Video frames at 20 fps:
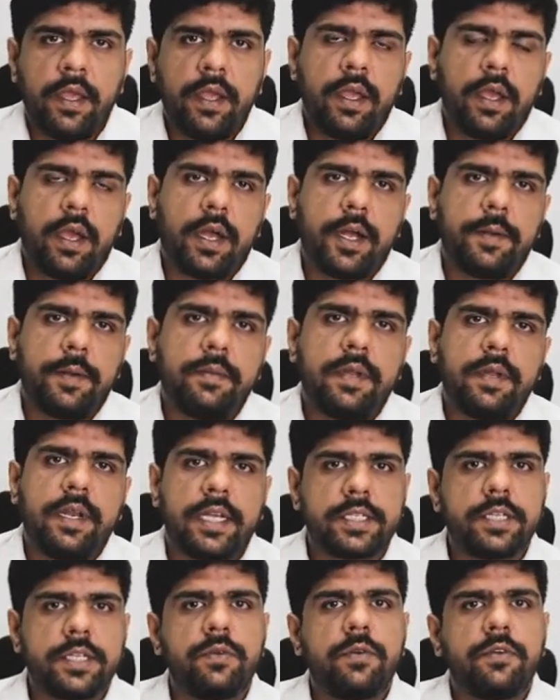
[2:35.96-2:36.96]
Um,
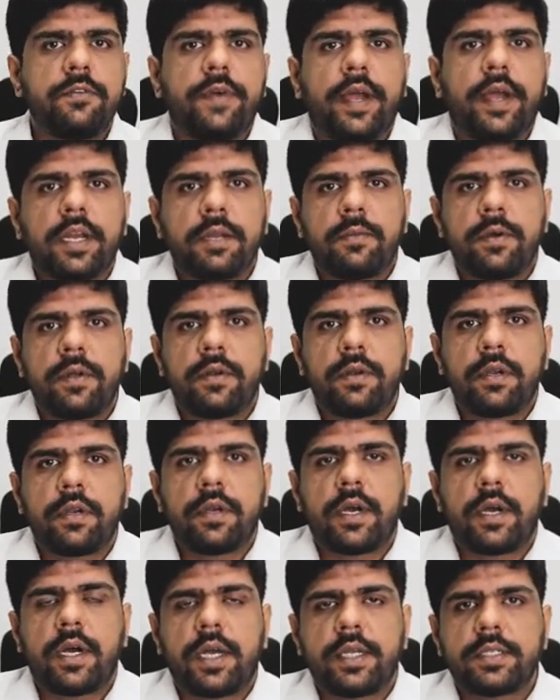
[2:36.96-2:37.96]
lesser known fact about
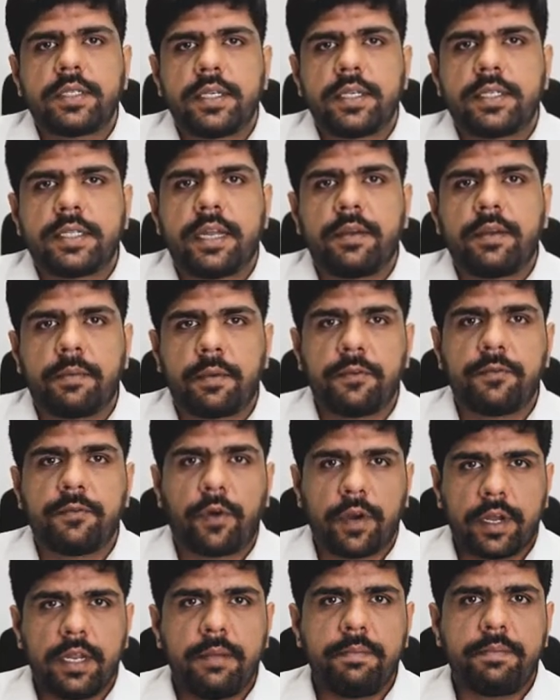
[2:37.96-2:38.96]
us is that about
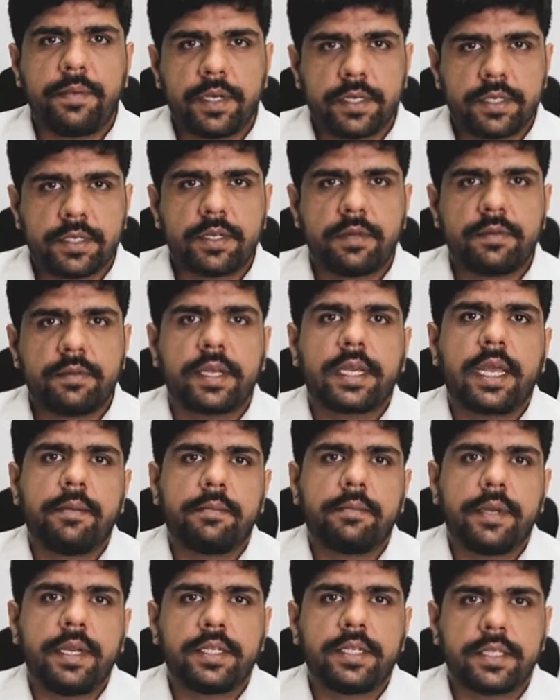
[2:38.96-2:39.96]
40% of the
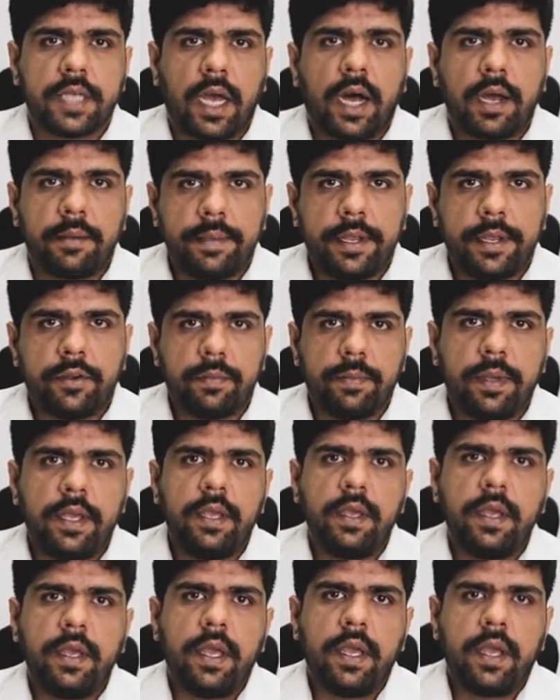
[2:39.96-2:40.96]
companies are B2B.
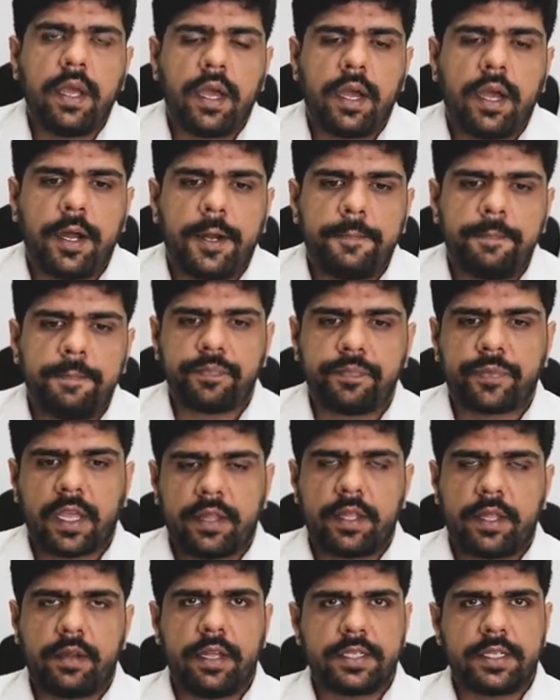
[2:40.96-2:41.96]
Um,
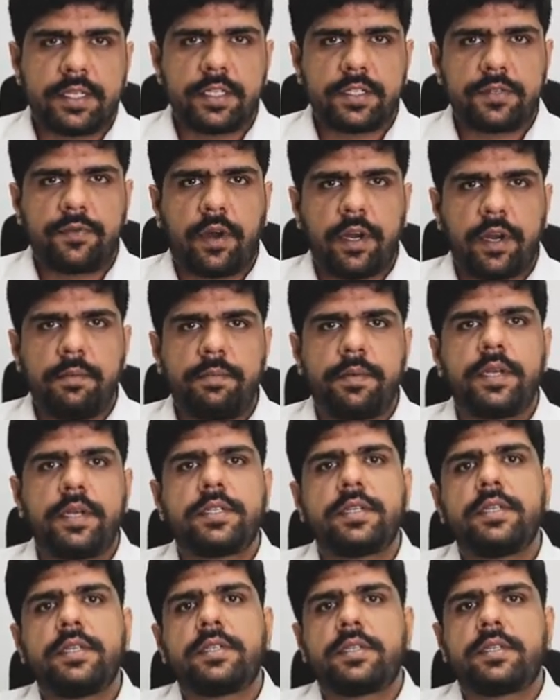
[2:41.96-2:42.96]
the reason it's
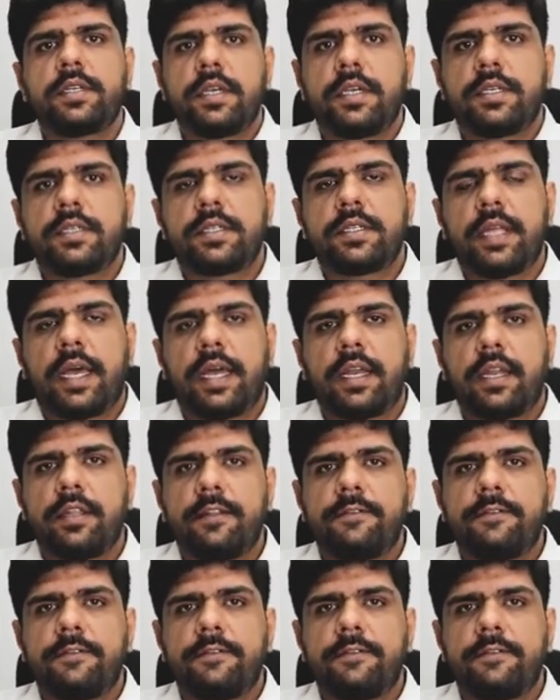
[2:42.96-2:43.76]
40% is, is that in the